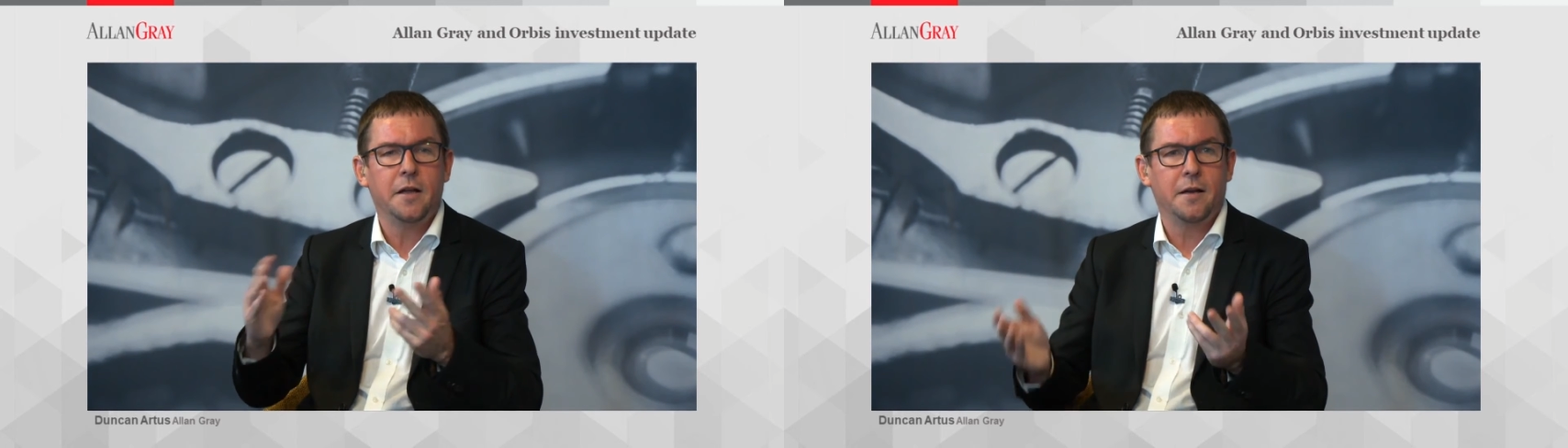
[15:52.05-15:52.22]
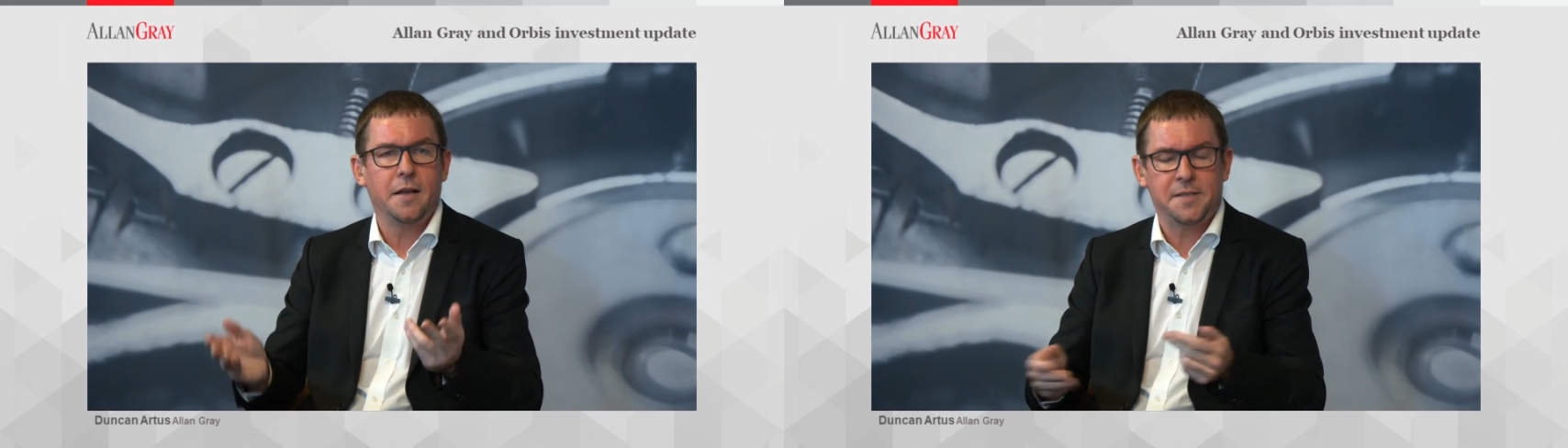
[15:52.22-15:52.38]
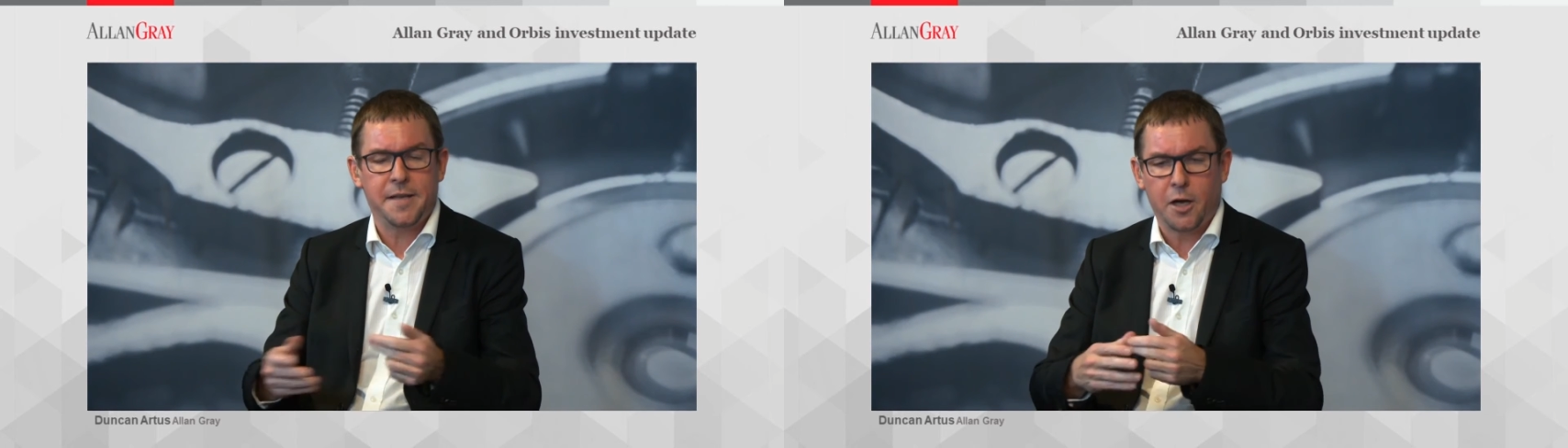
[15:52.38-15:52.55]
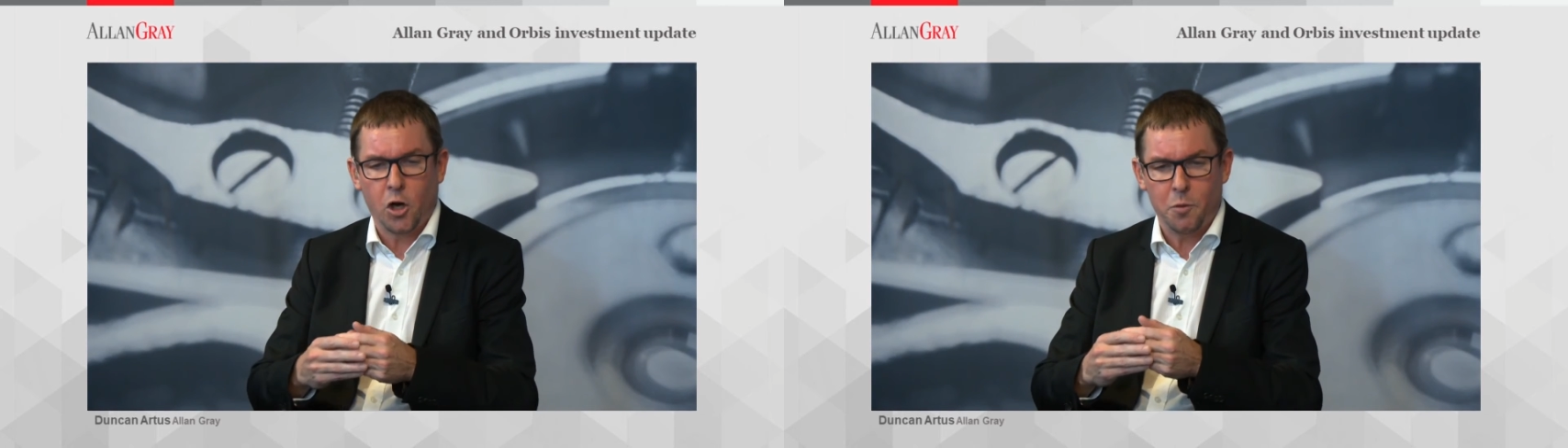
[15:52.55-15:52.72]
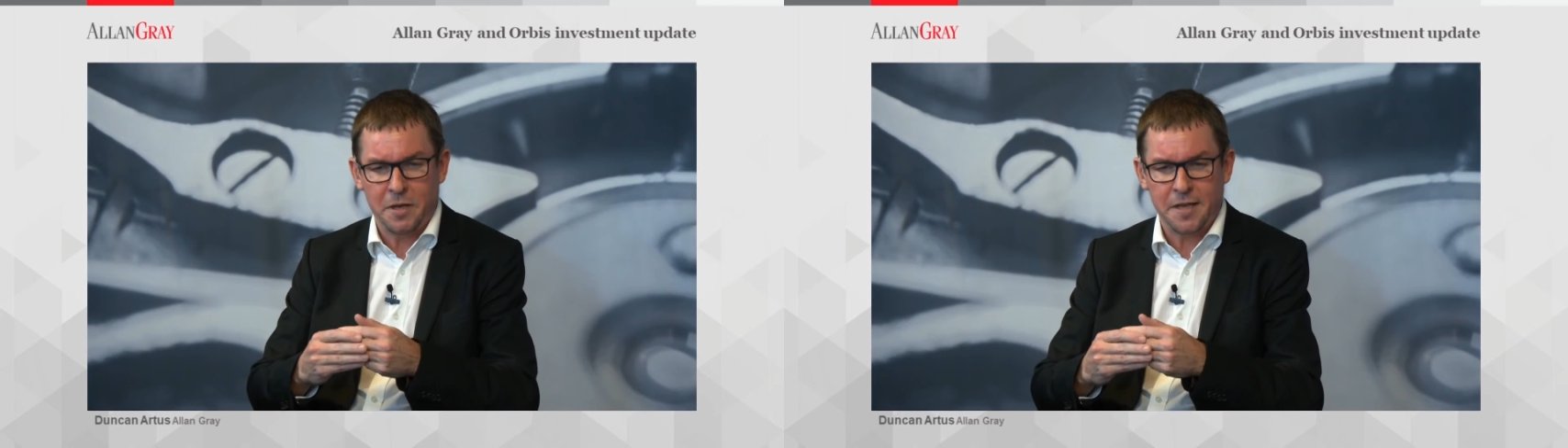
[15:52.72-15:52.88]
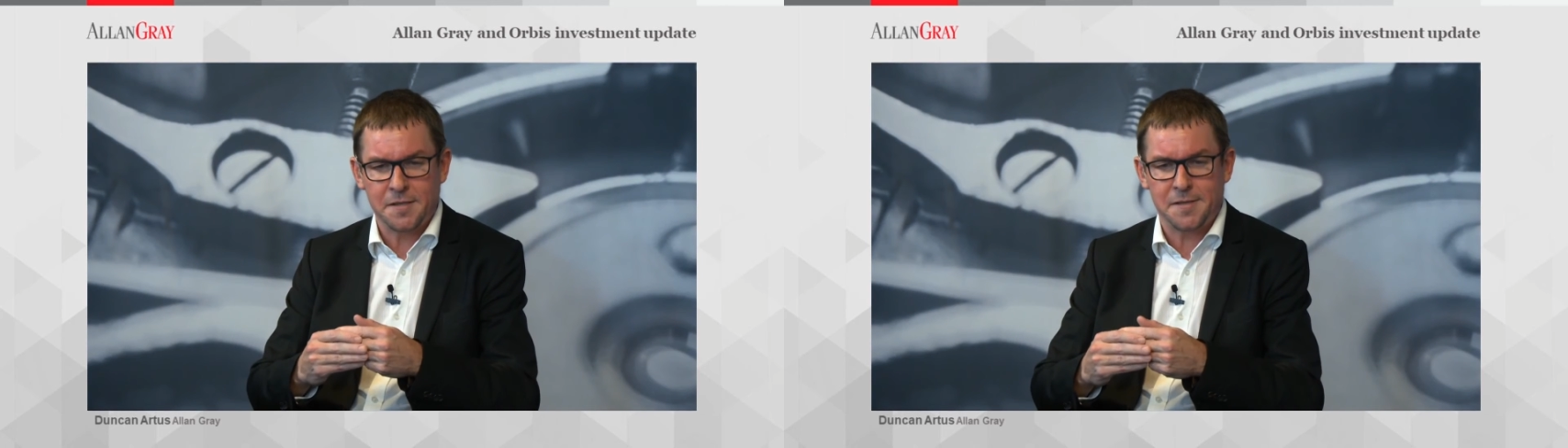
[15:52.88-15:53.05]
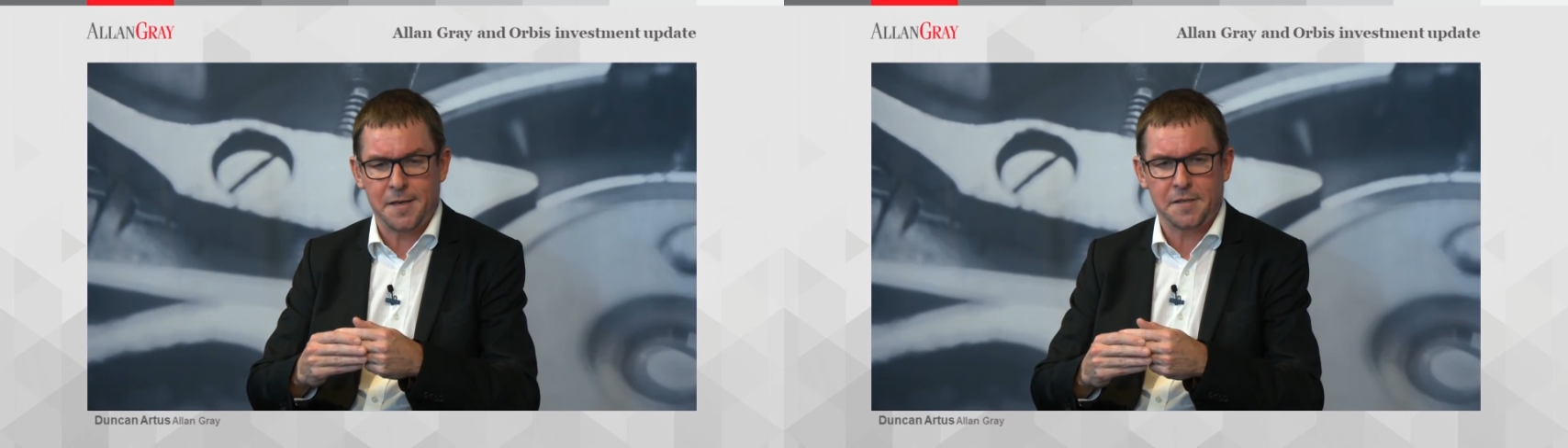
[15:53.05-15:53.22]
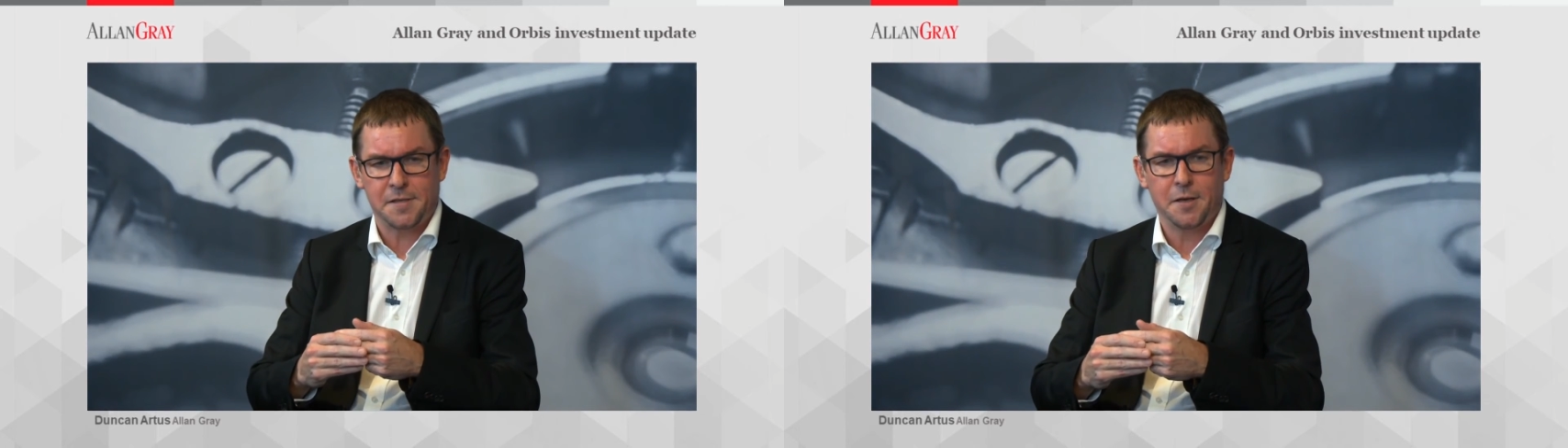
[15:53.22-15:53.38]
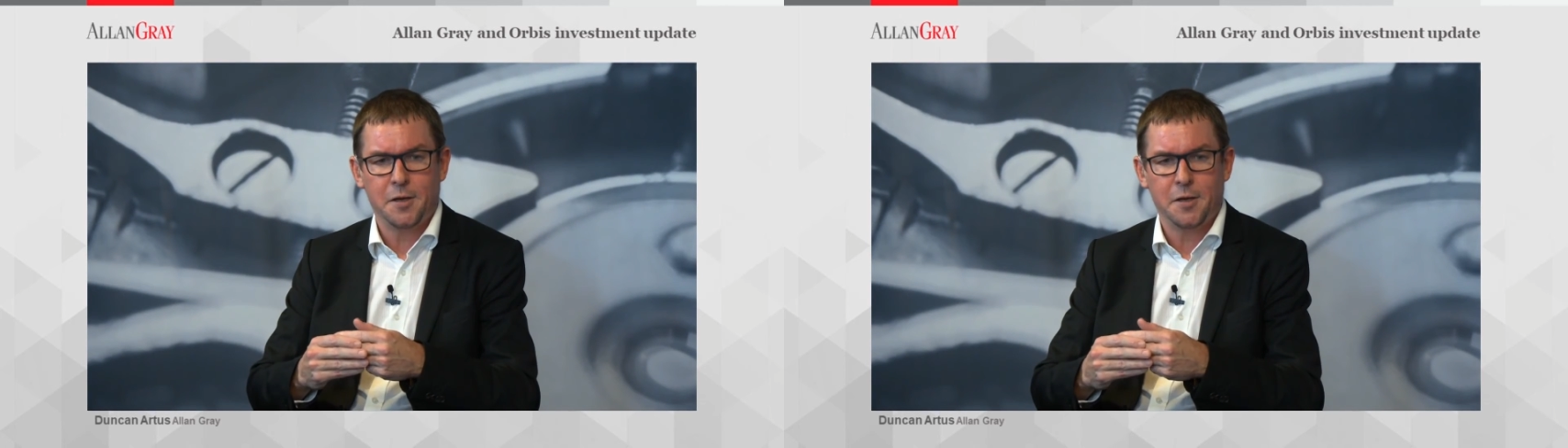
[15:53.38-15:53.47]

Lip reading: Let's say globally it's 6.